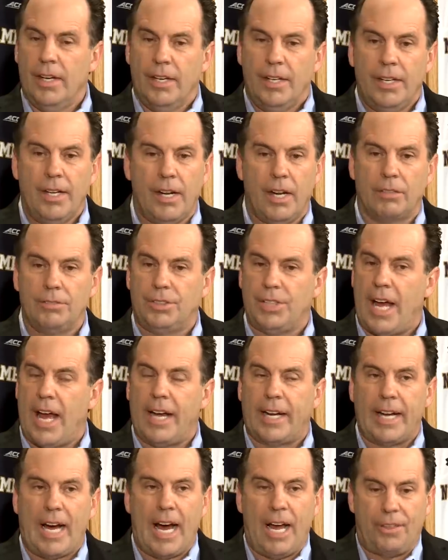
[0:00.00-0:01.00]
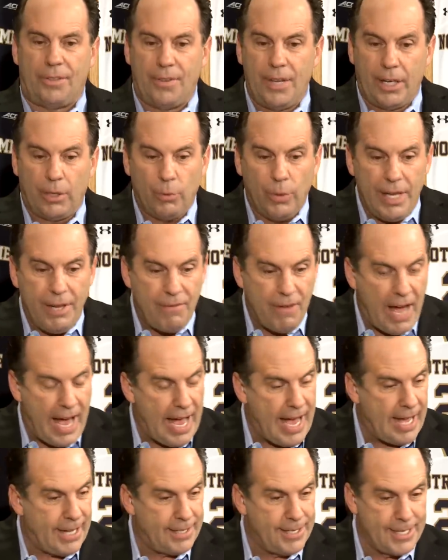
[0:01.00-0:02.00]
You know, Jack, I think we've
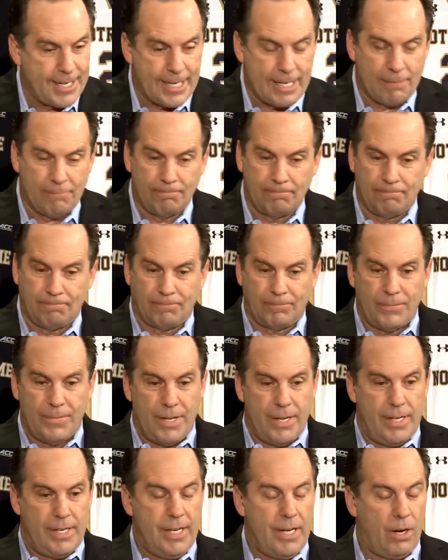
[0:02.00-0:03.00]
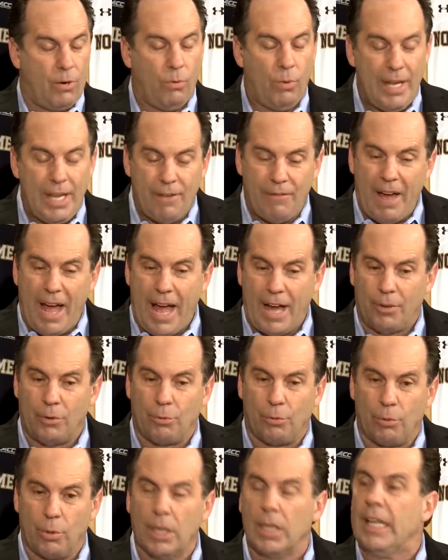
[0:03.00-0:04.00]
had, um, you know, we have had
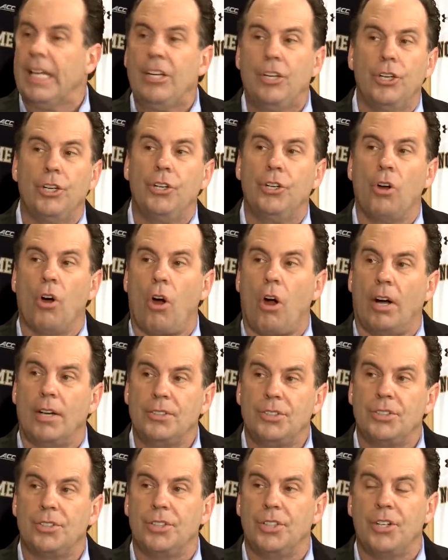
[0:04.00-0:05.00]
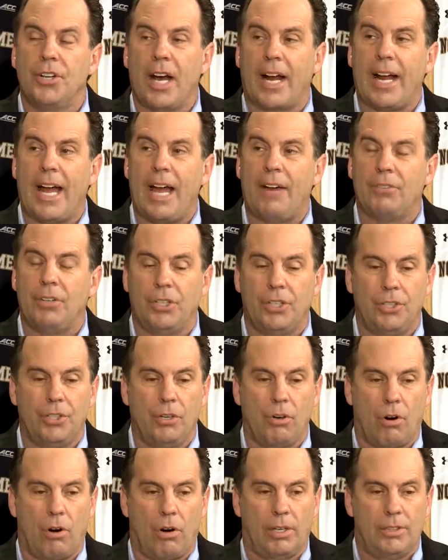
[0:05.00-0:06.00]
really good guards. You got to have good
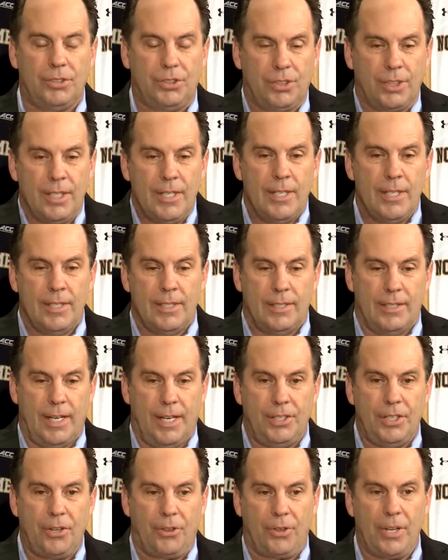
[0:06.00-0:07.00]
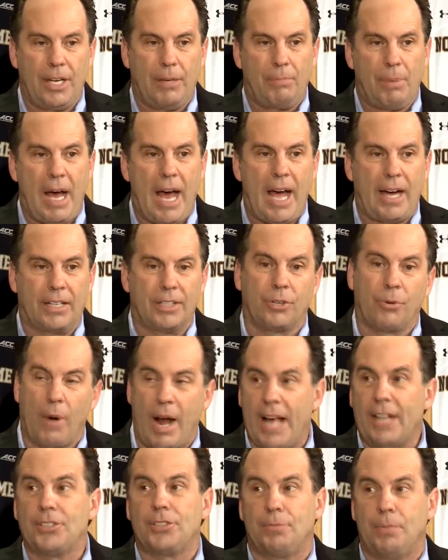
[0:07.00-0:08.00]
guards. And you think back,
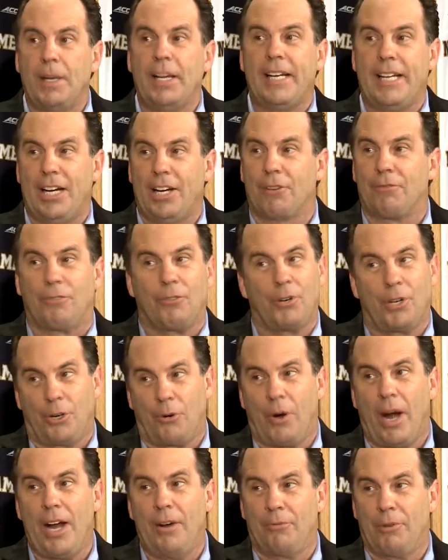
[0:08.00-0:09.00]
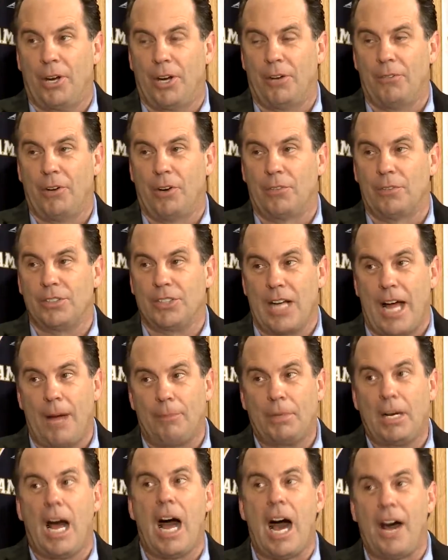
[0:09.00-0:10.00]
Grant's been here for a great run of overtime.
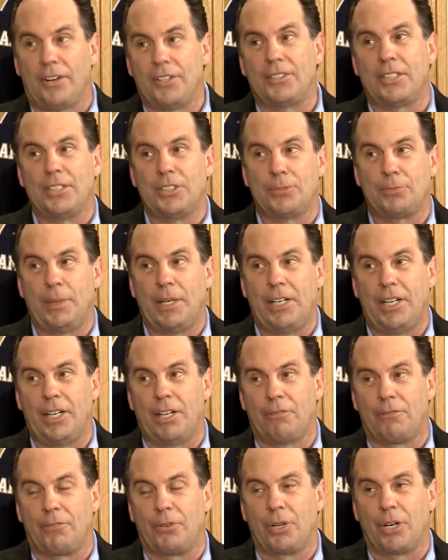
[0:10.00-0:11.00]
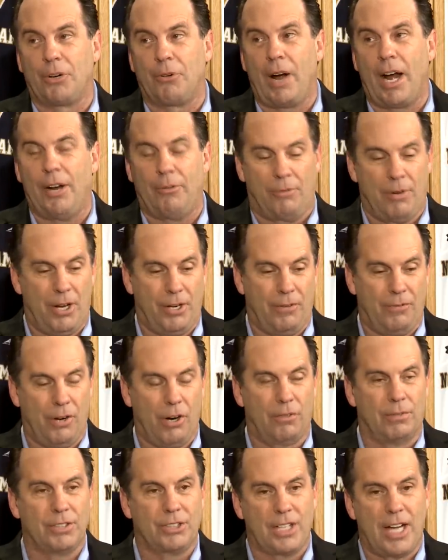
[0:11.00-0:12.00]
Connaughton's been here for a great run of
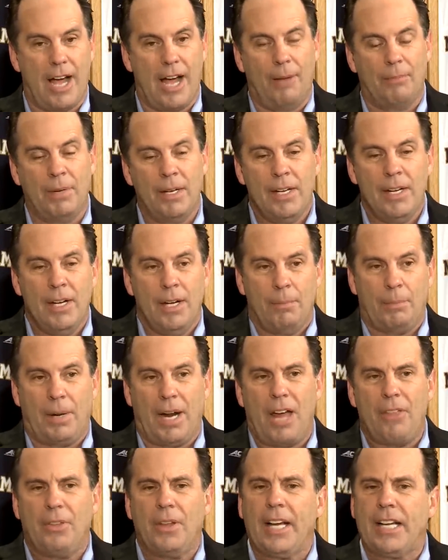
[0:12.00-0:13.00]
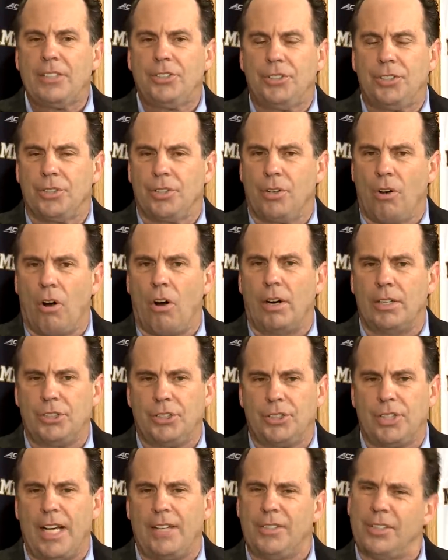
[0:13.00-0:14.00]
overtime. But I think it's your guards
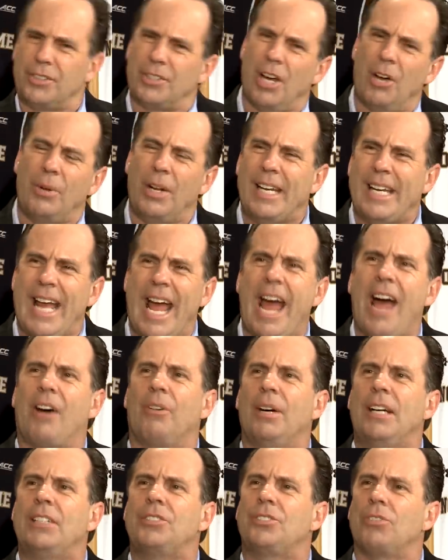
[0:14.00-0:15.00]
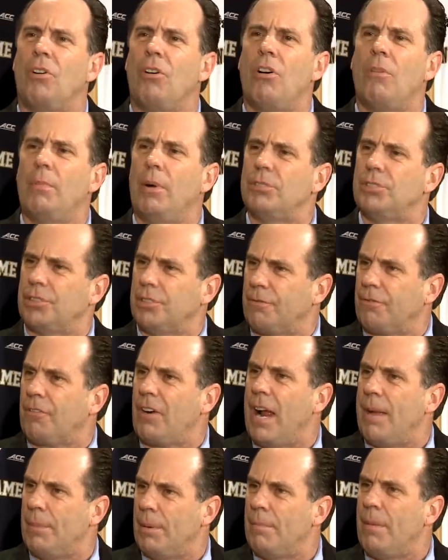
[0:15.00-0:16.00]
setting the tone. And now it's almost a
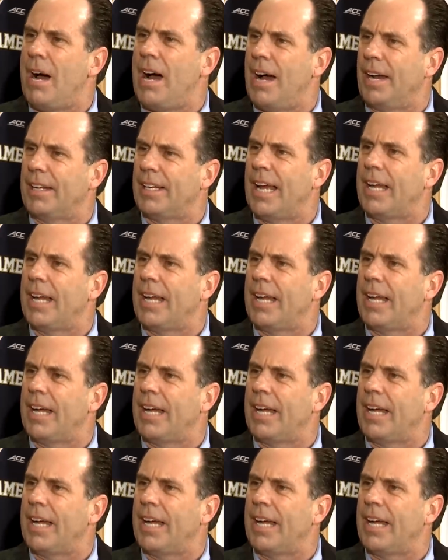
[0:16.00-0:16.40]
frame of mind.